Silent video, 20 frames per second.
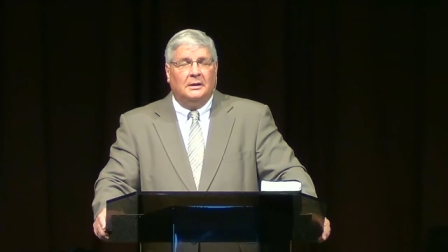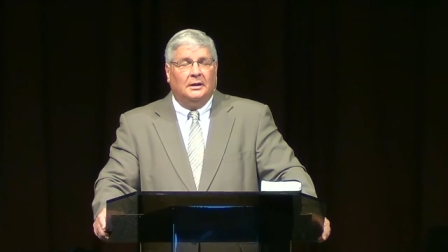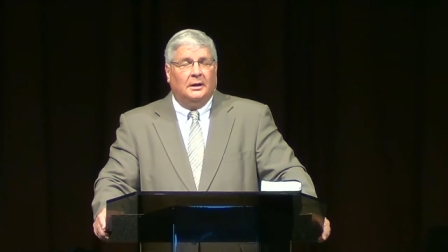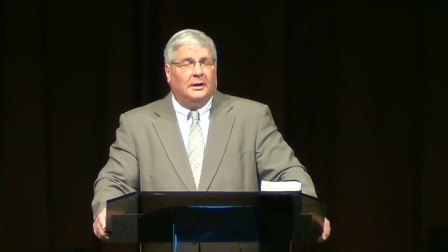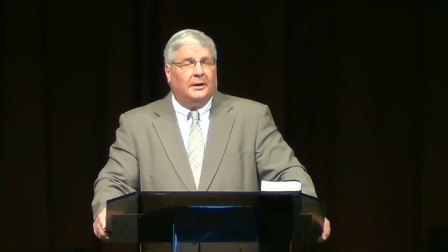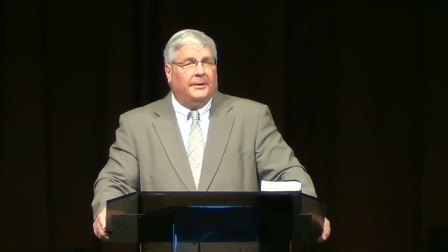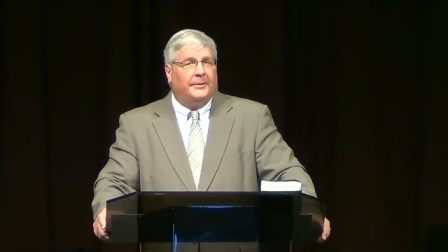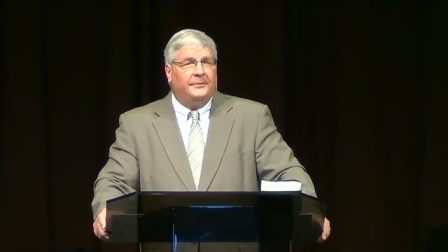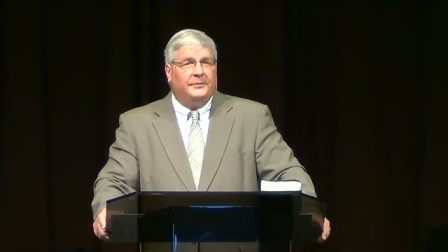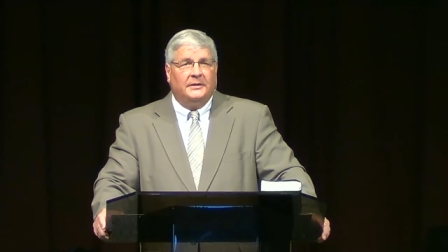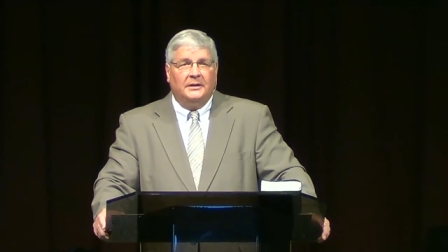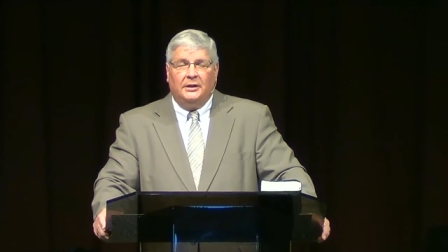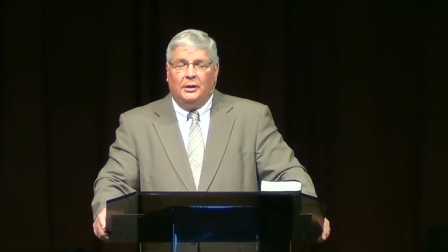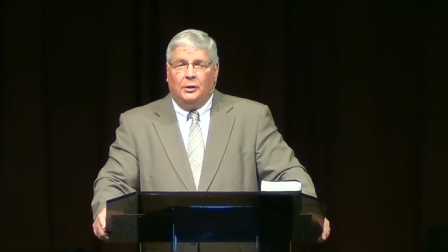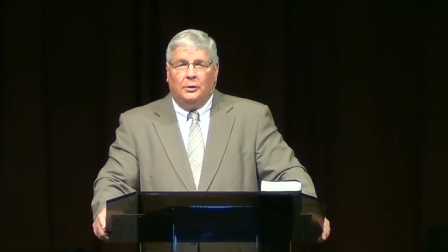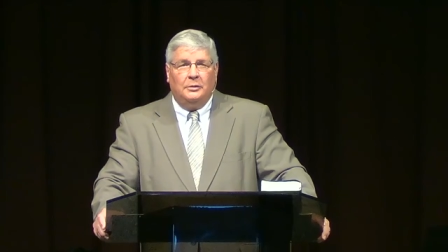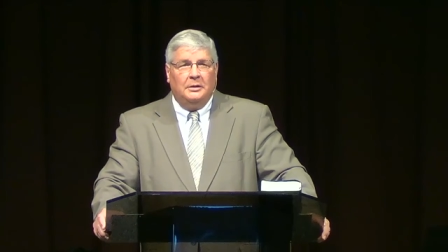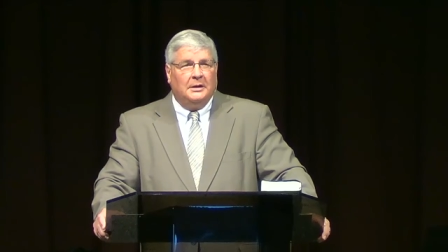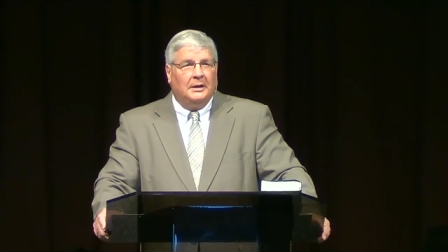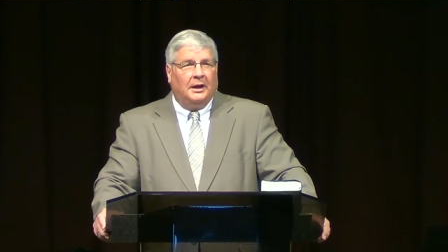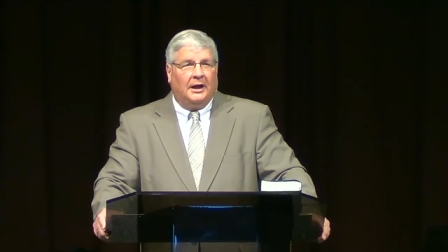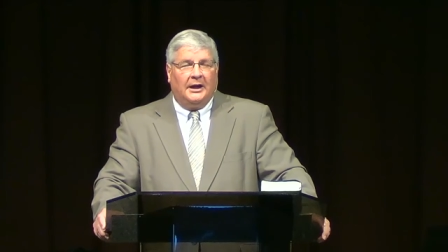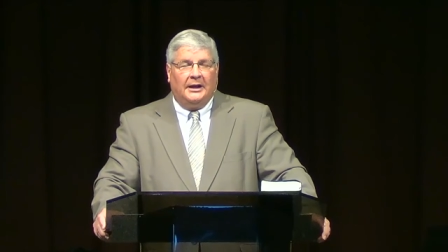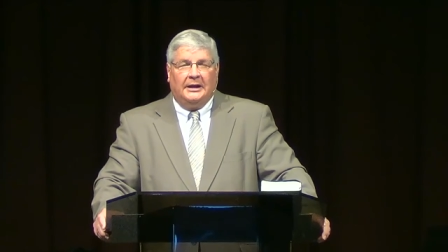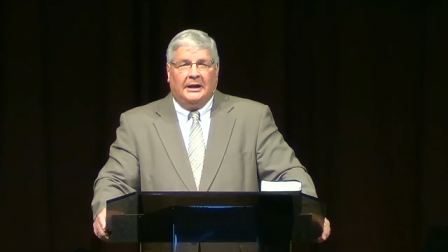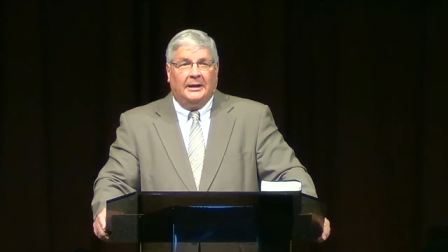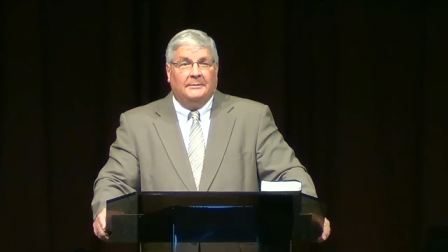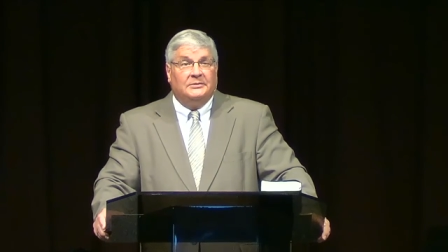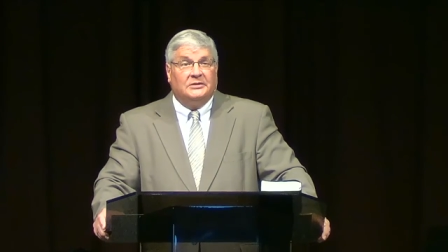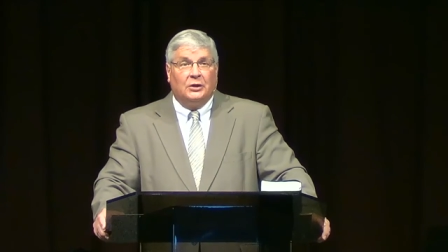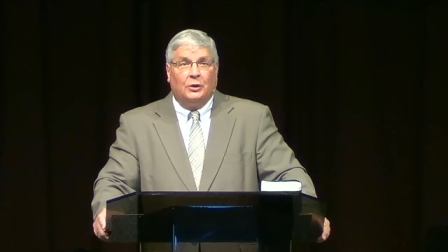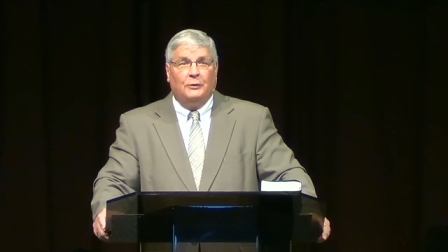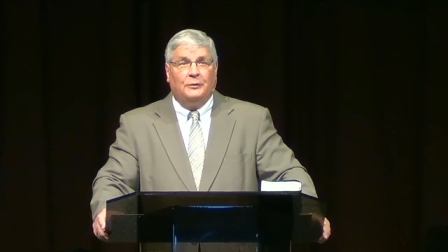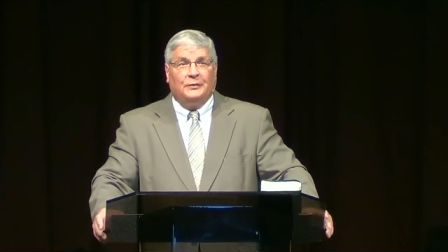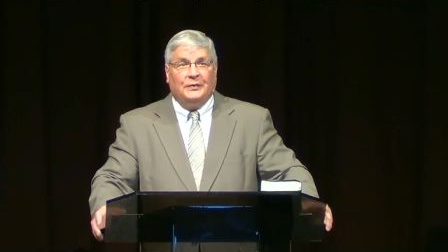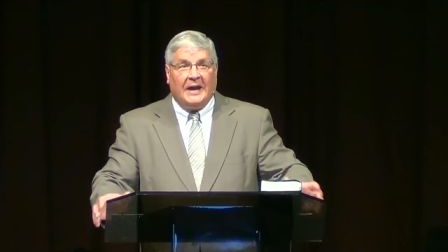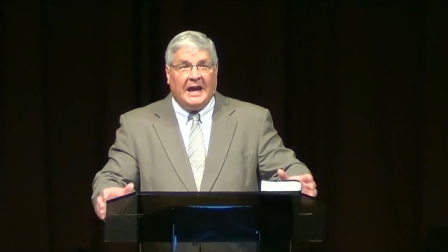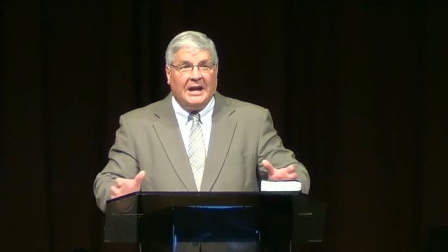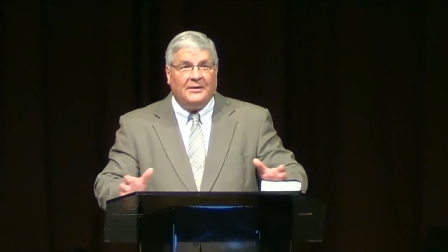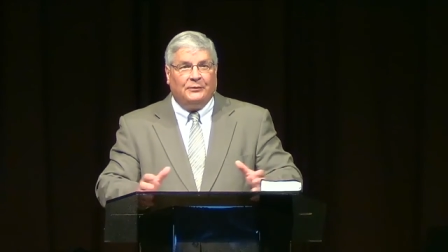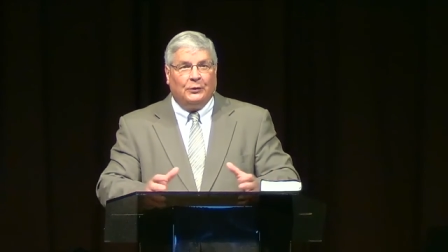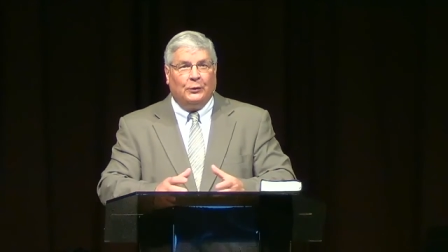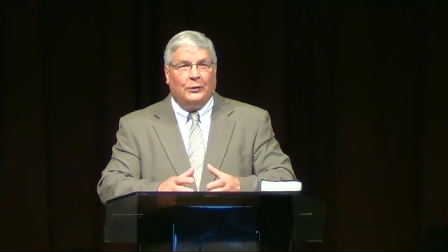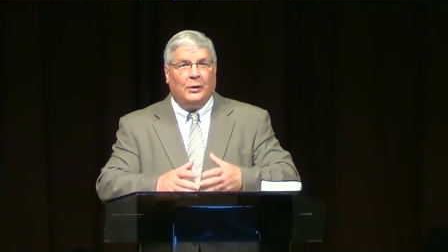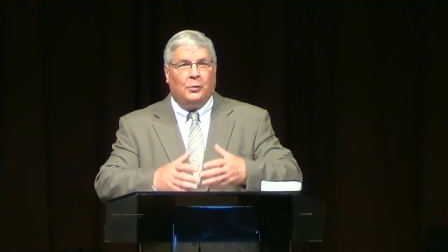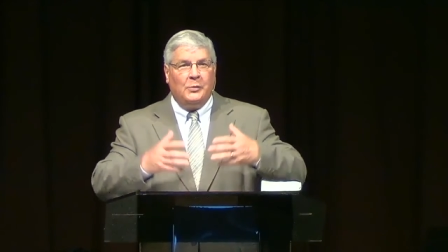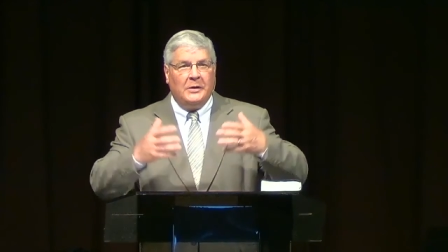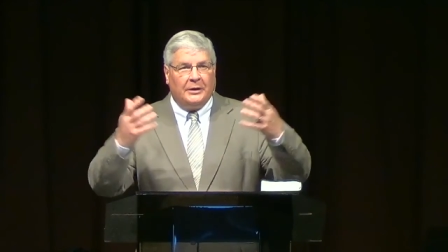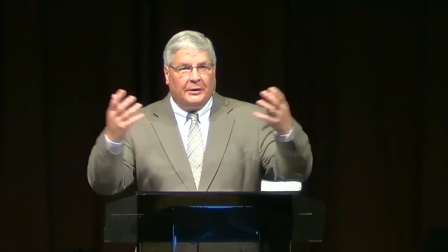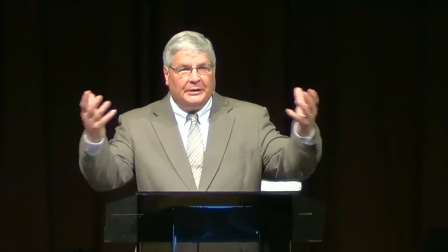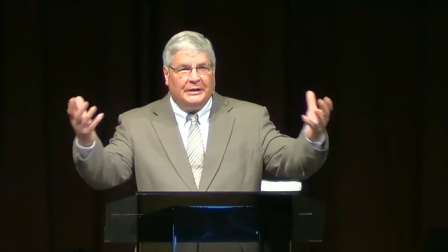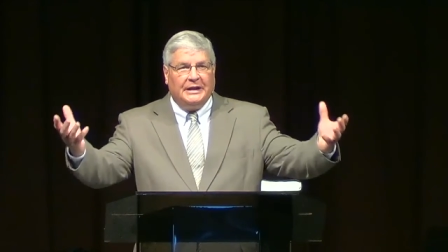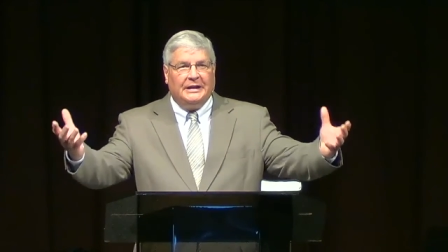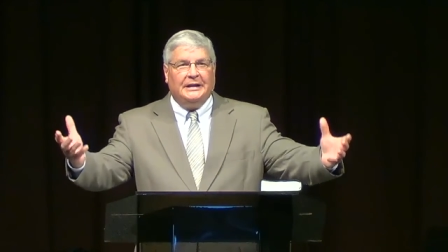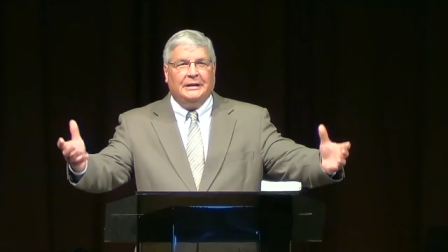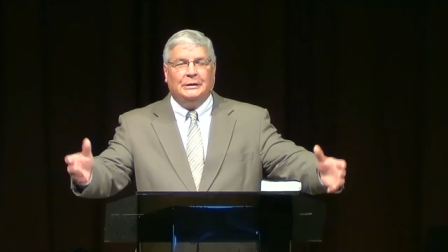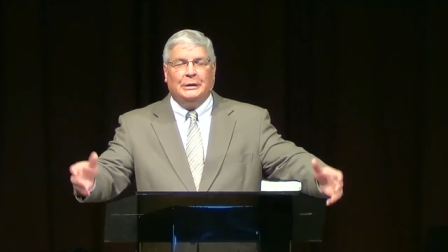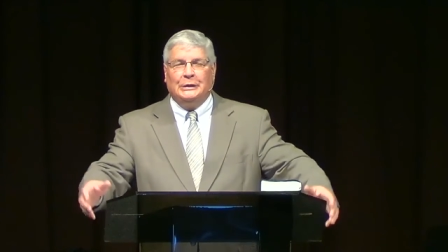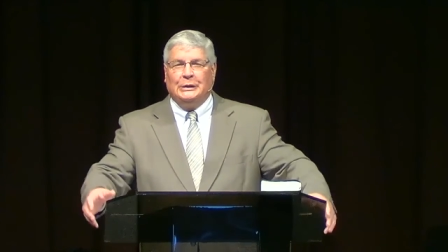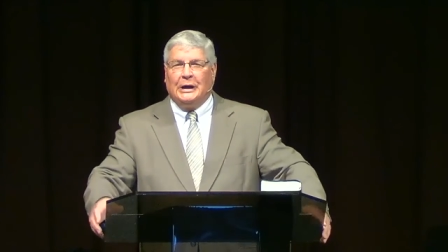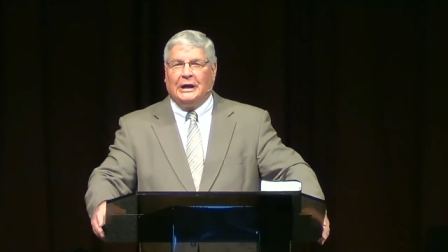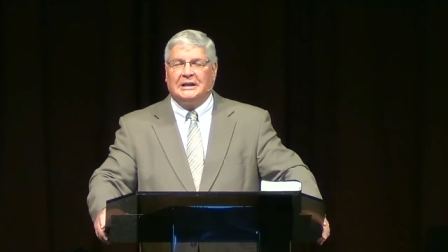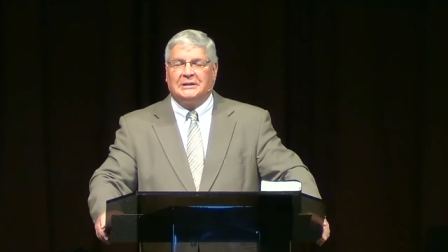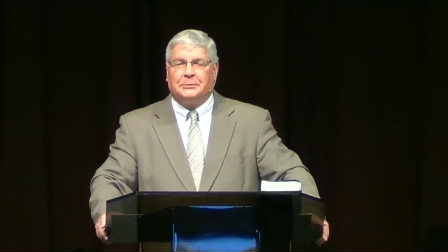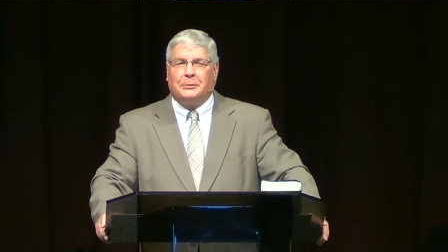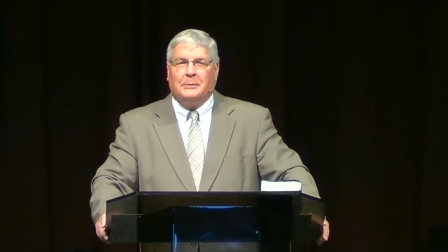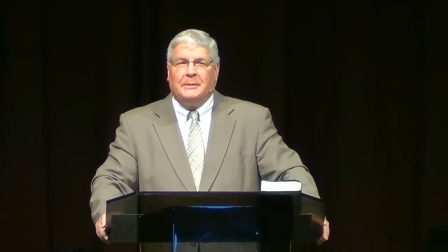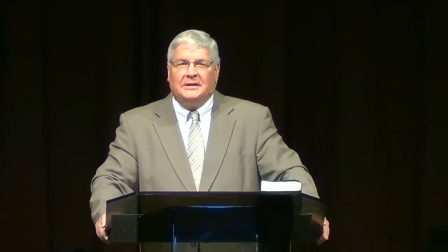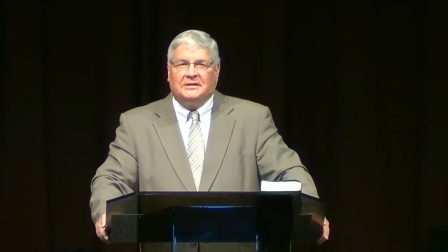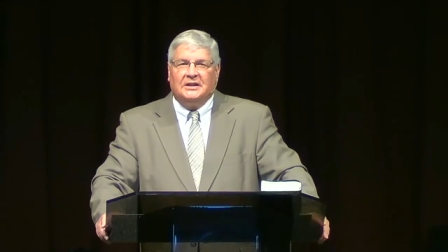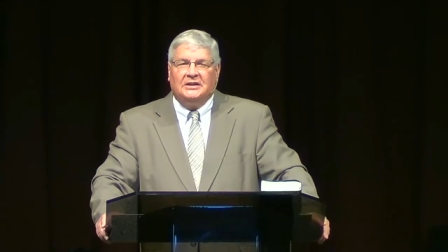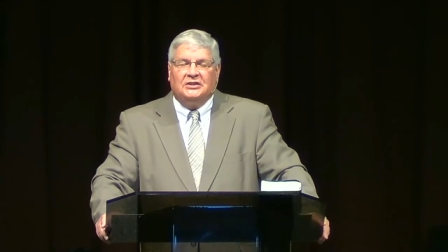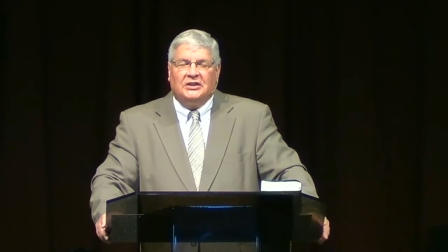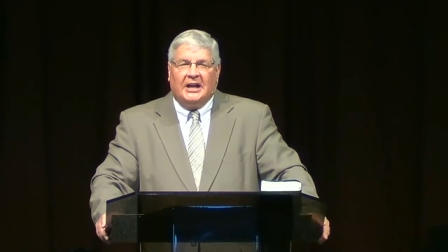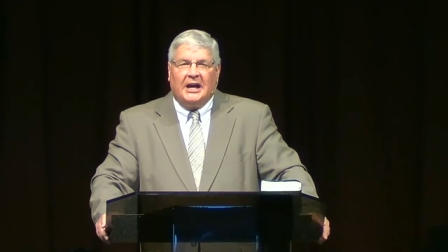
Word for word: Um, you know, I, I'm so thankful that we are getting the gospel message